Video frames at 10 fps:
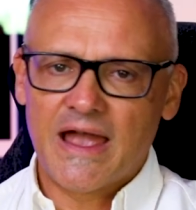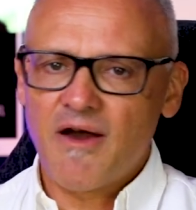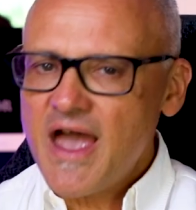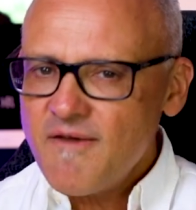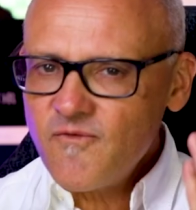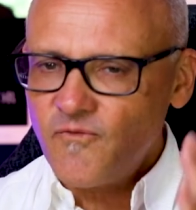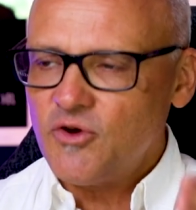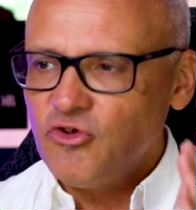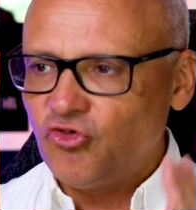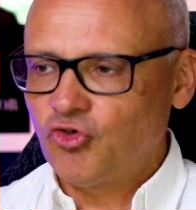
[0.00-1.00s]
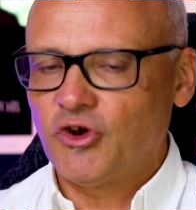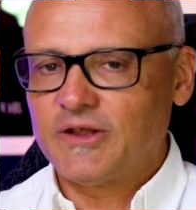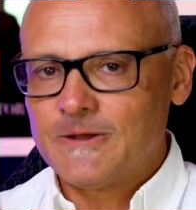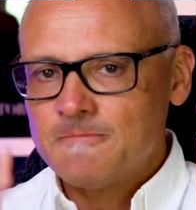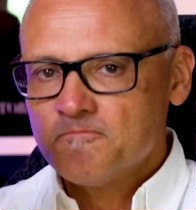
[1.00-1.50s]
Now, I have a very
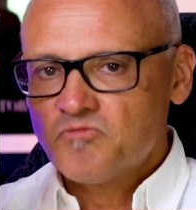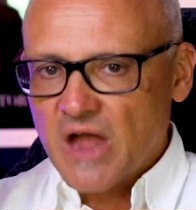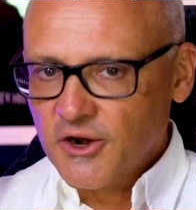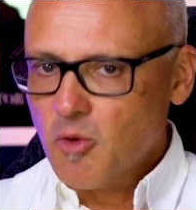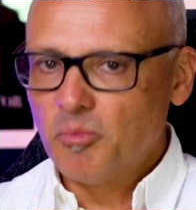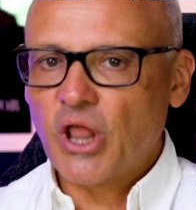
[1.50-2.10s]
strict, I don't